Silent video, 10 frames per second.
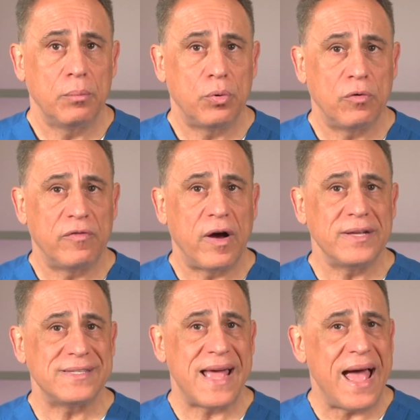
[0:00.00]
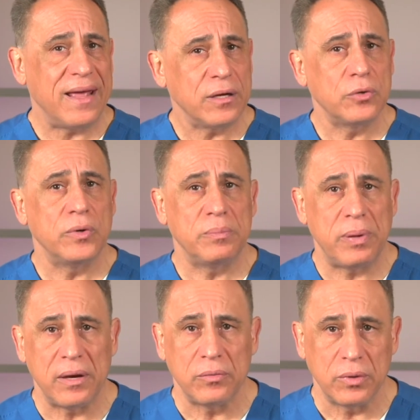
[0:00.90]
provides adequate
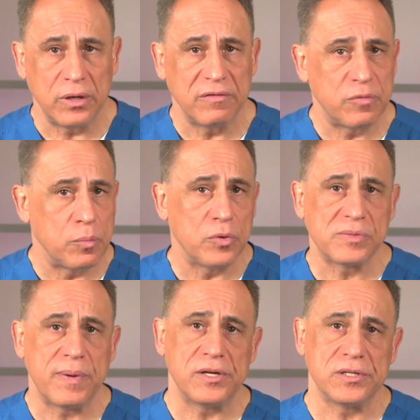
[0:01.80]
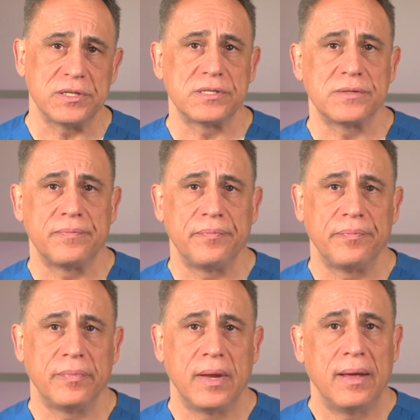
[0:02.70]
pain relief for most patients.
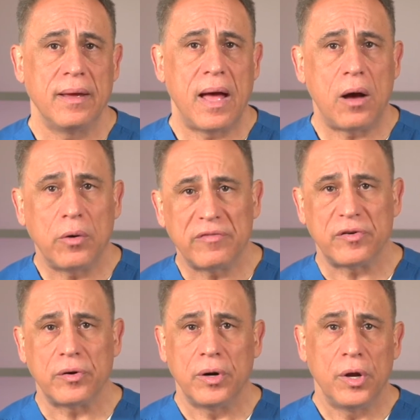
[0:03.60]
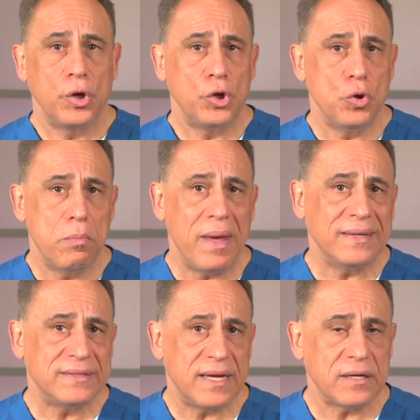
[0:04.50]
However, you may
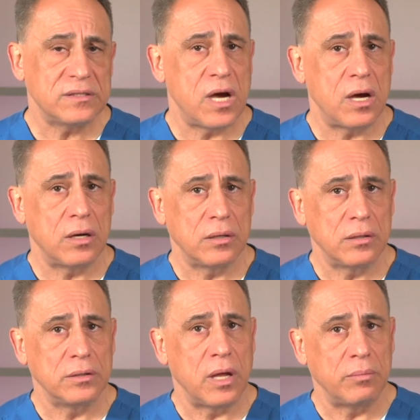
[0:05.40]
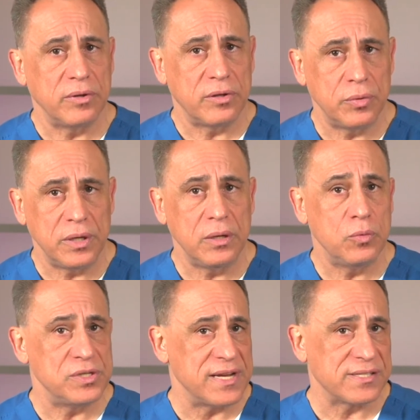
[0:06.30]
take Tylenol number 3,
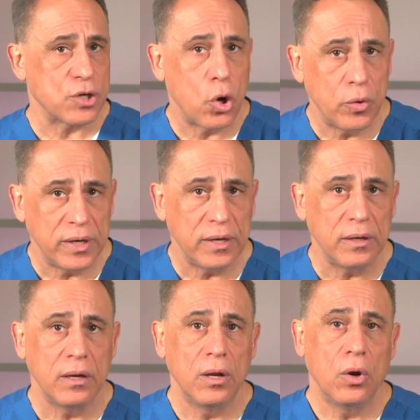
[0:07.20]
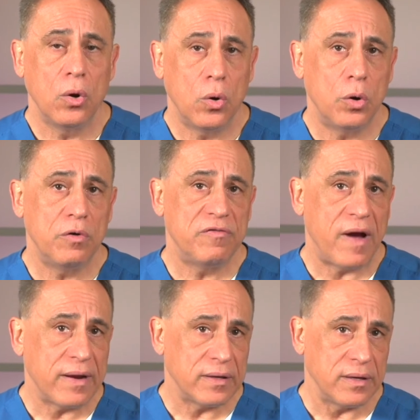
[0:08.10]
which has codeine, or
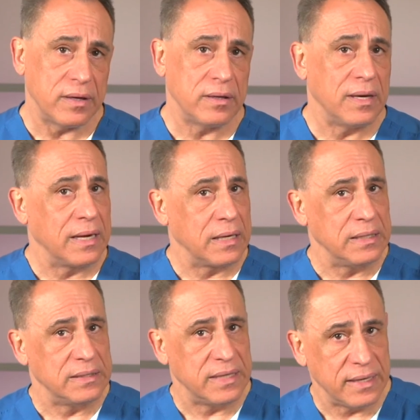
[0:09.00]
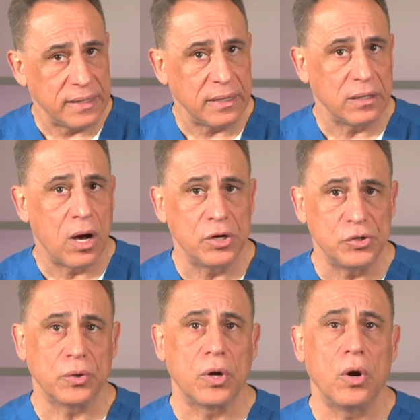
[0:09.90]
Vicodin containing
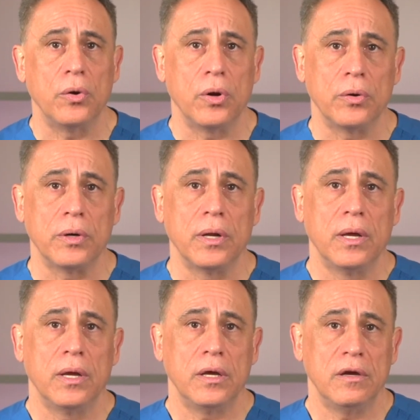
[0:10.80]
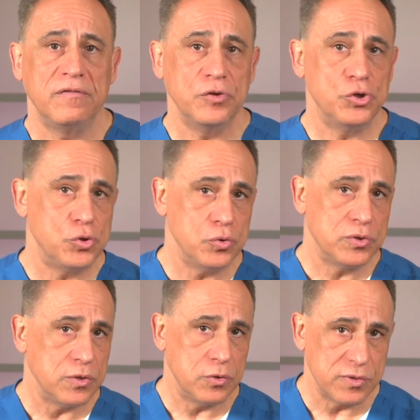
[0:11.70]
hydrocodone if you choose
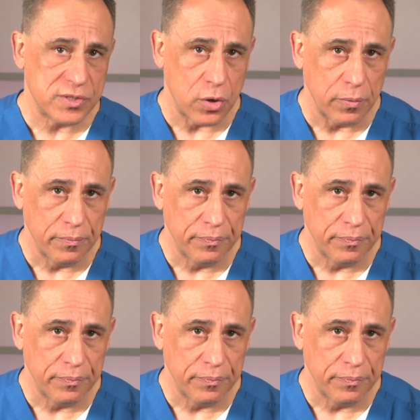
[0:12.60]
to do so.